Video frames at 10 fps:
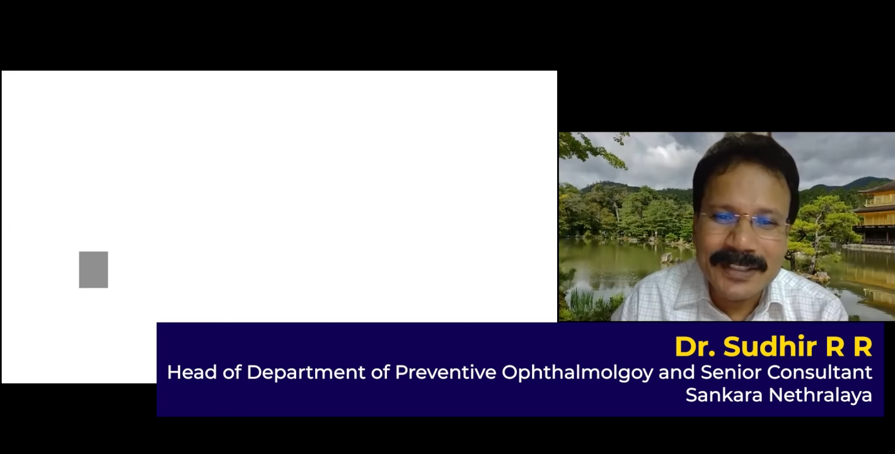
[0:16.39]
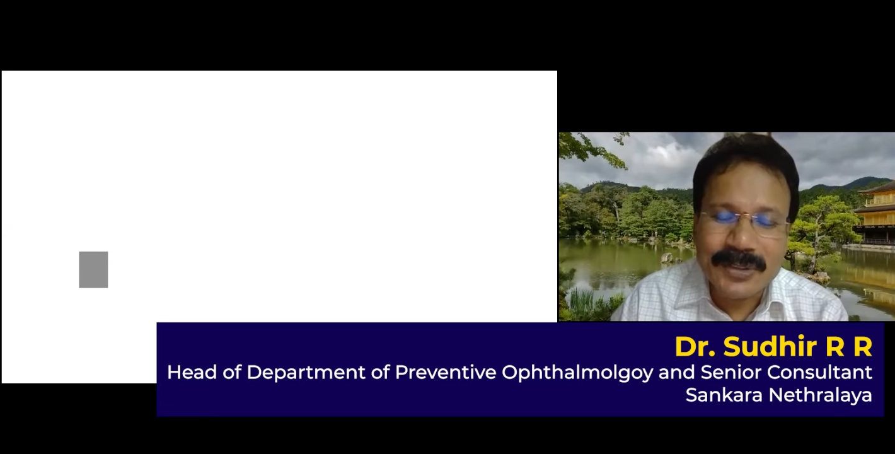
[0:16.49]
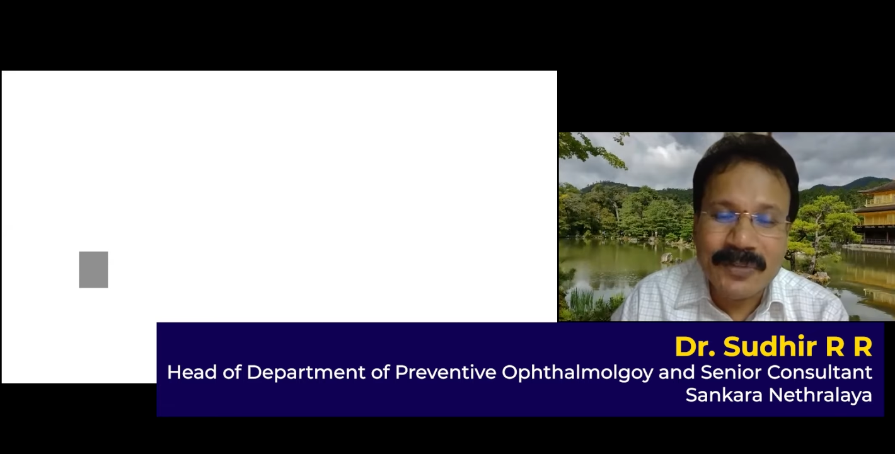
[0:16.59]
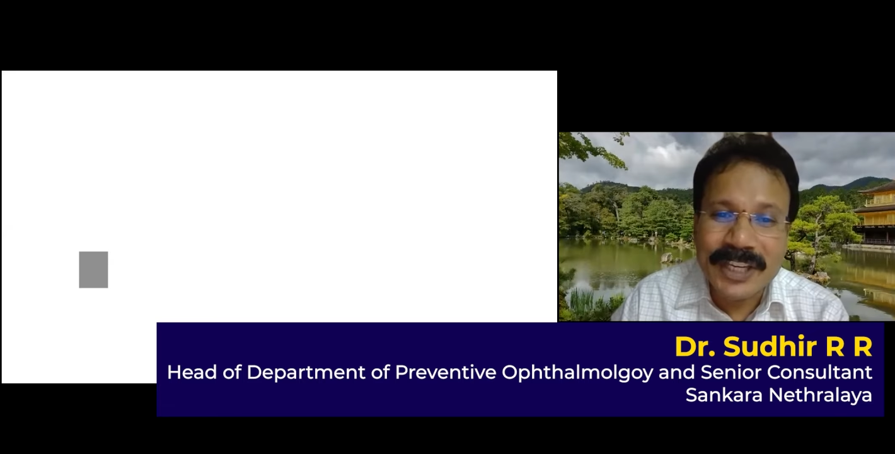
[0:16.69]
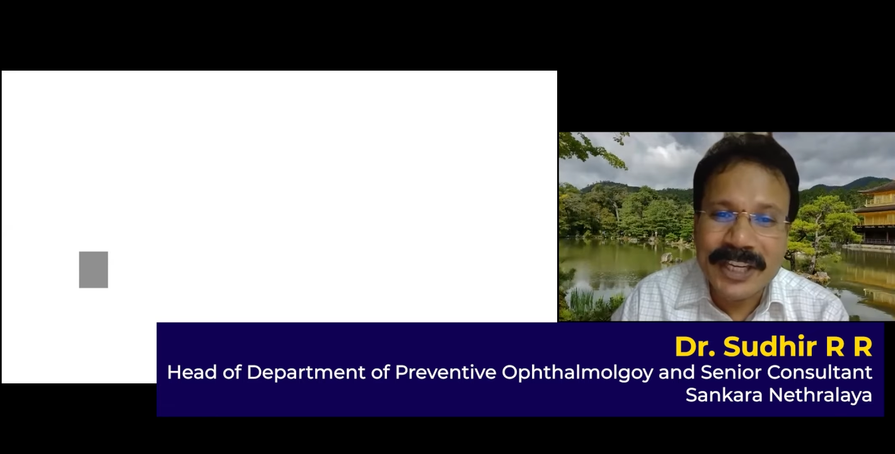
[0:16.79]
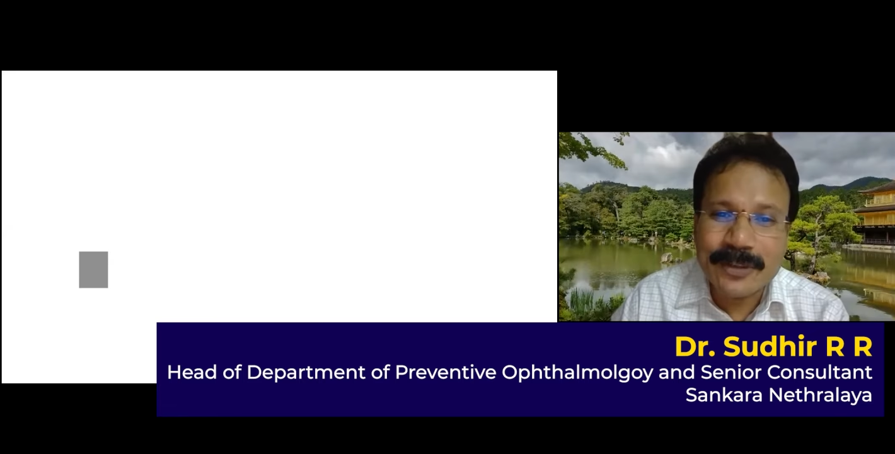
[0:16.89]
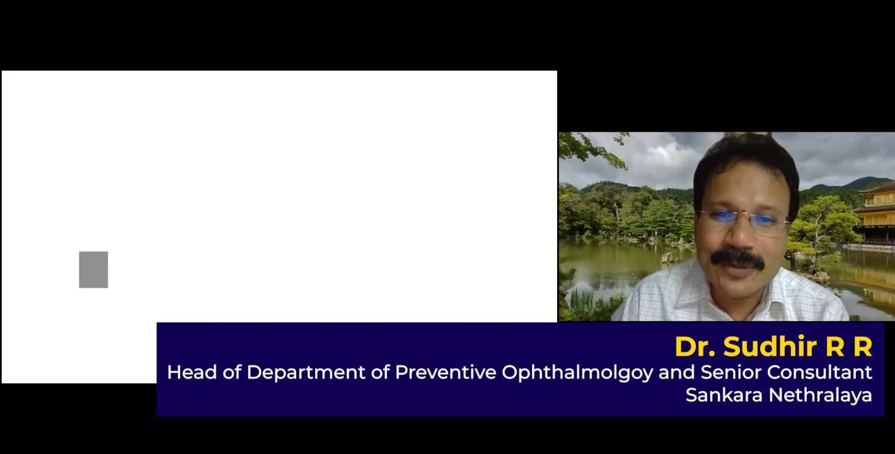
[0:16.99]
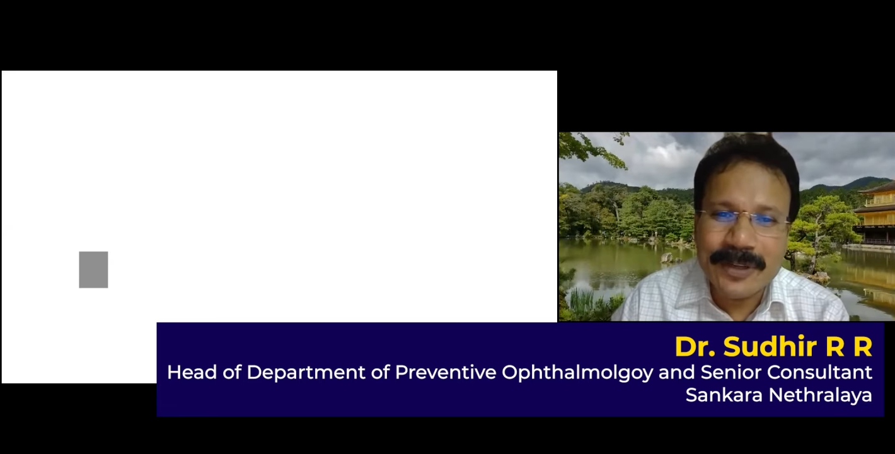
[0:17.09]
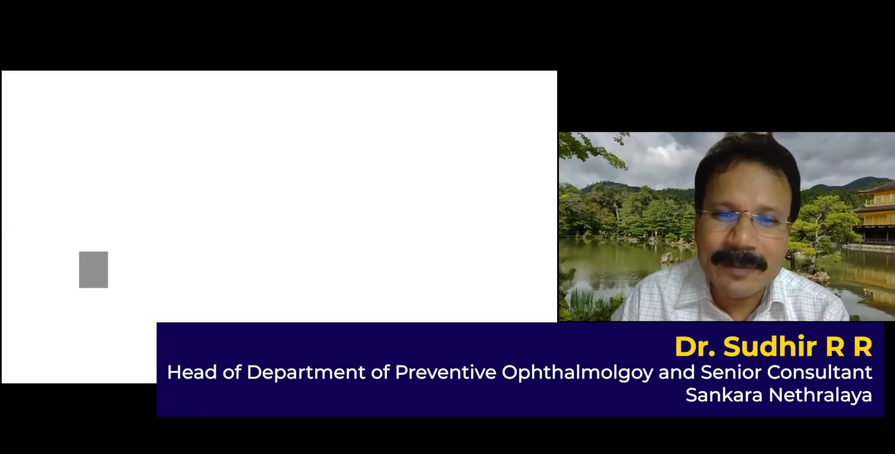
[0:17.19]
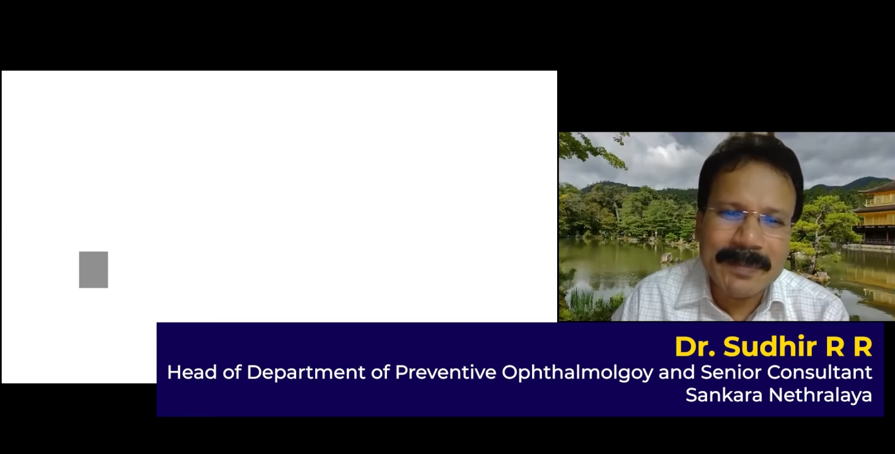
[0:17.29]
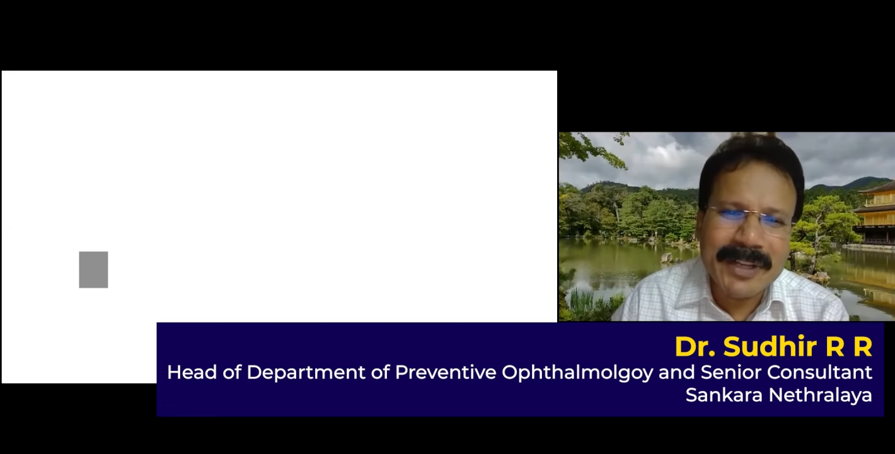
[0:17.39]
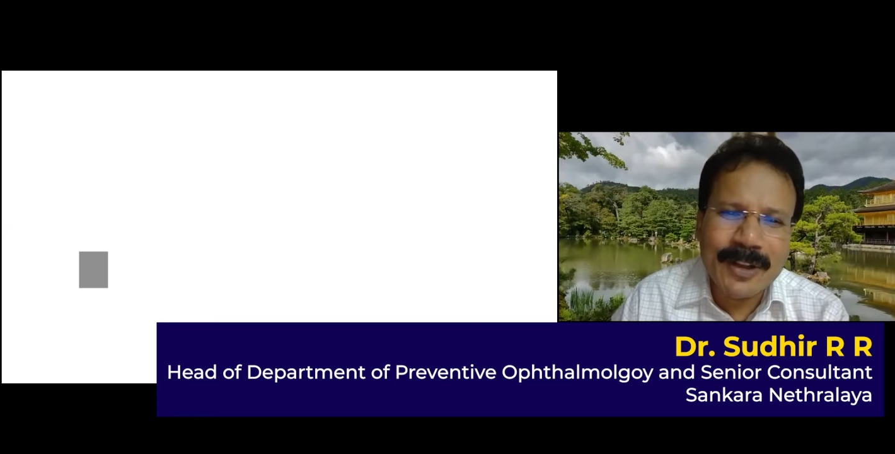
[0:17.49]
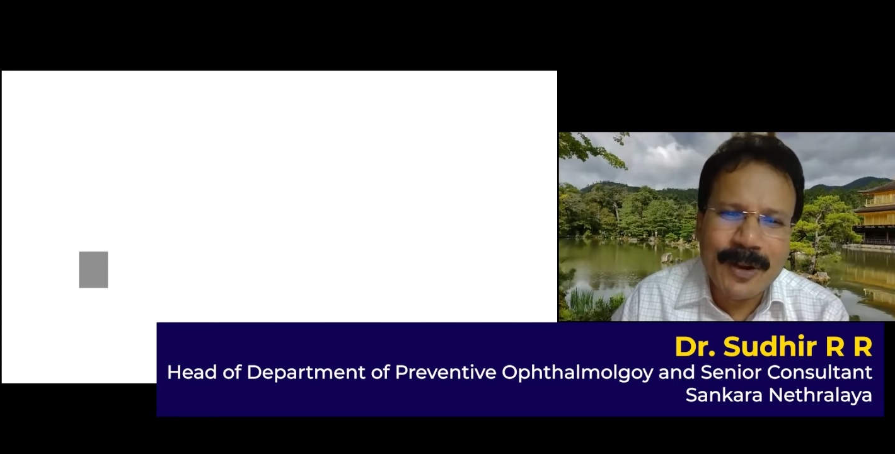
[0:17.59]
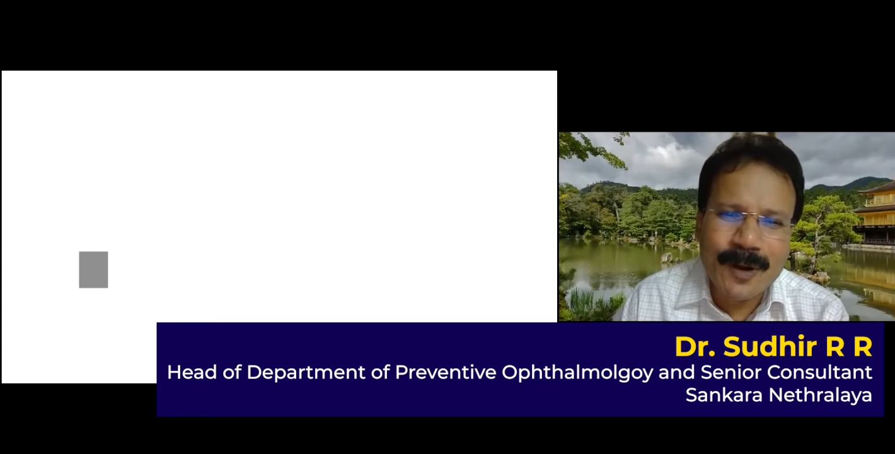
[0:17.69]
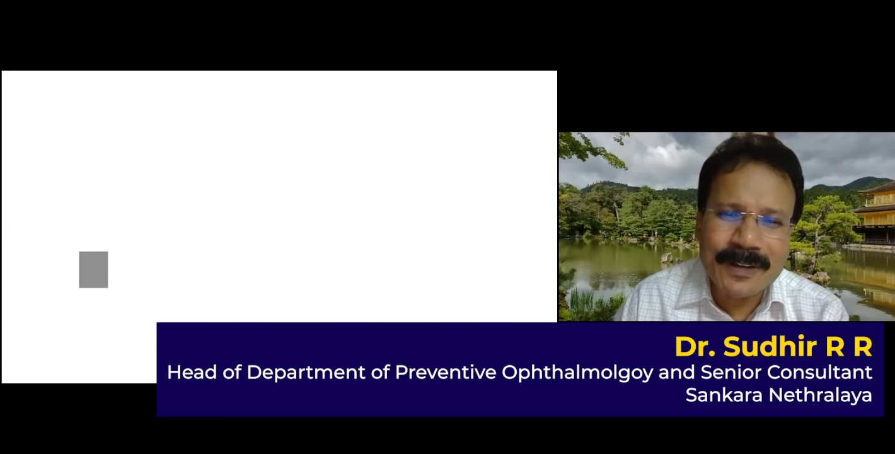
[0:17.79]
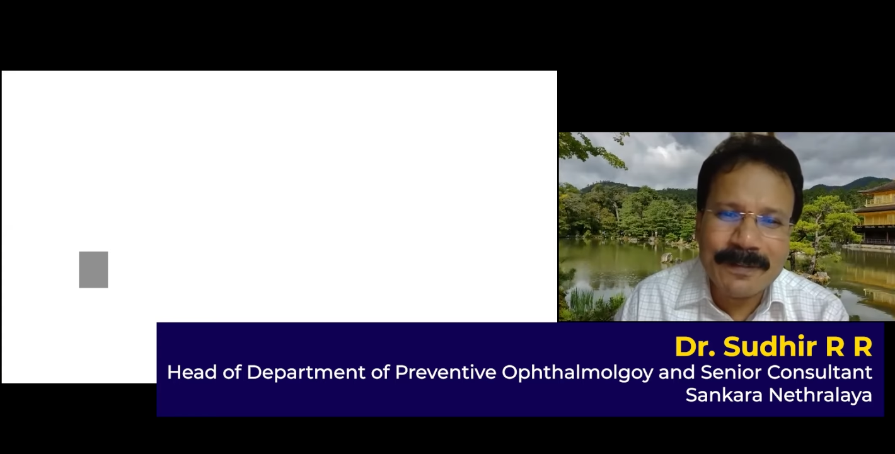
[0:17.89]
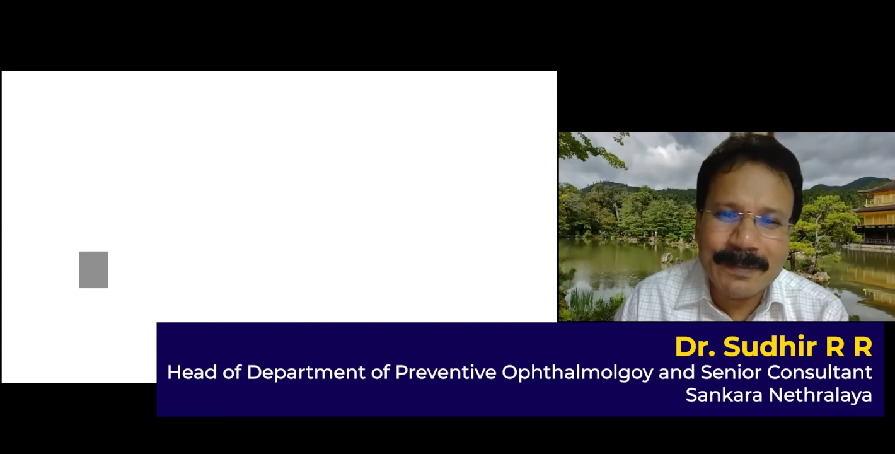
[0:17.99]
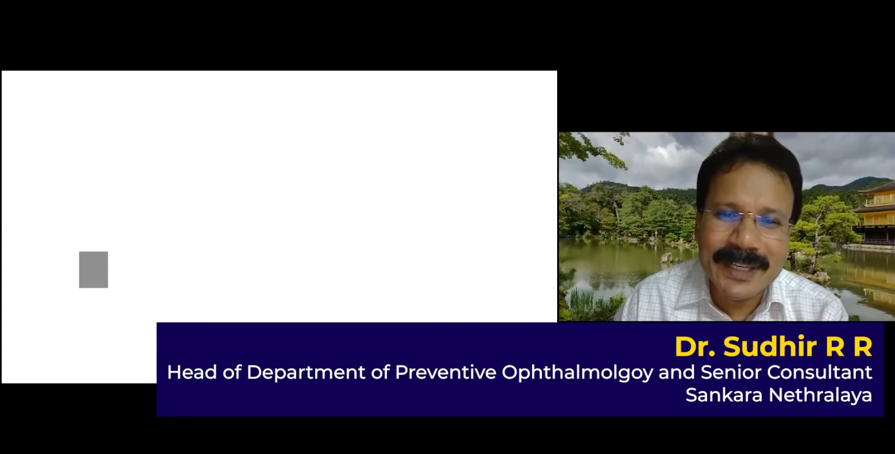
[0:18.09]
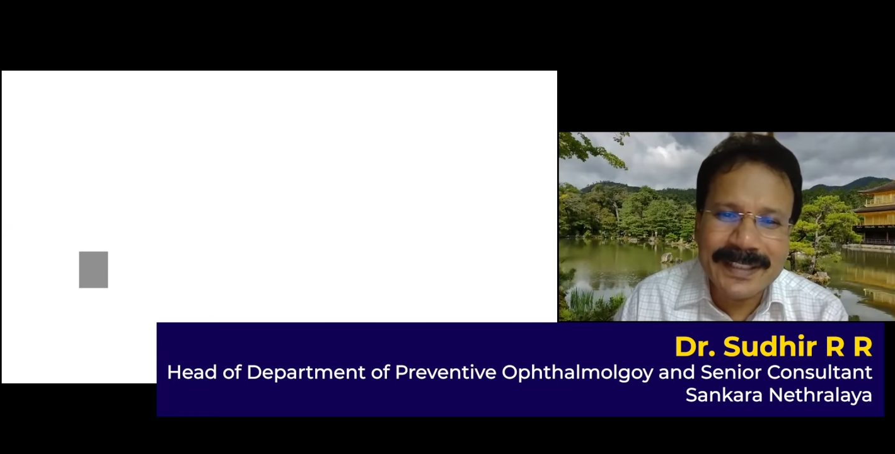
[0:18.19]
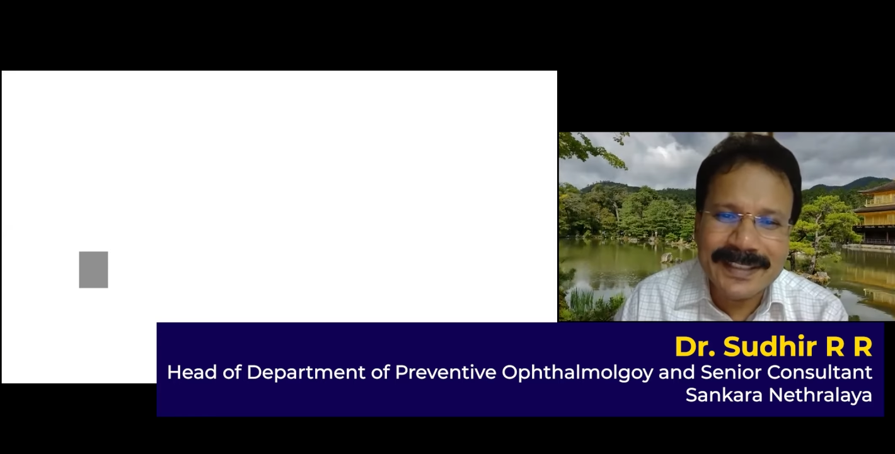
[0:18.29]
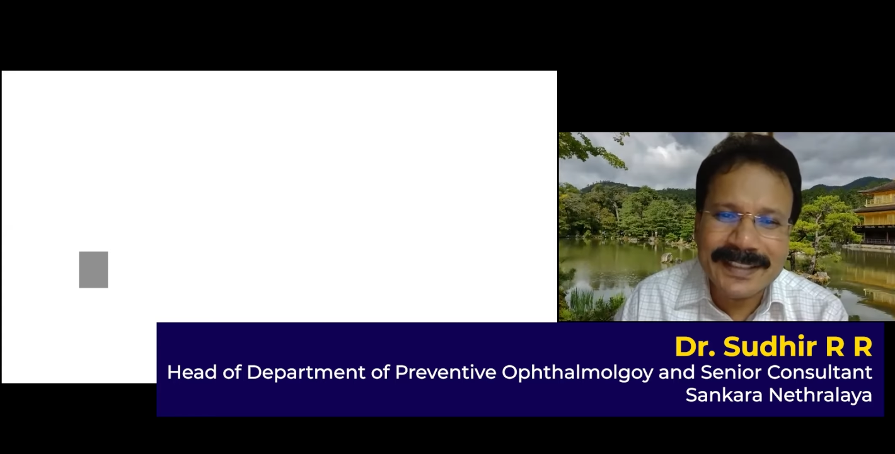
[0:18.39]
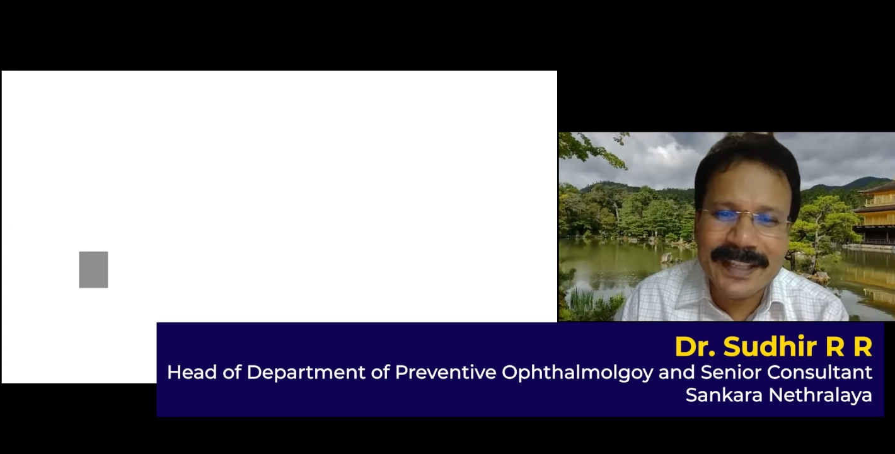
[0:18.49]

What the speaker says: So we need to remember a lot of medicines,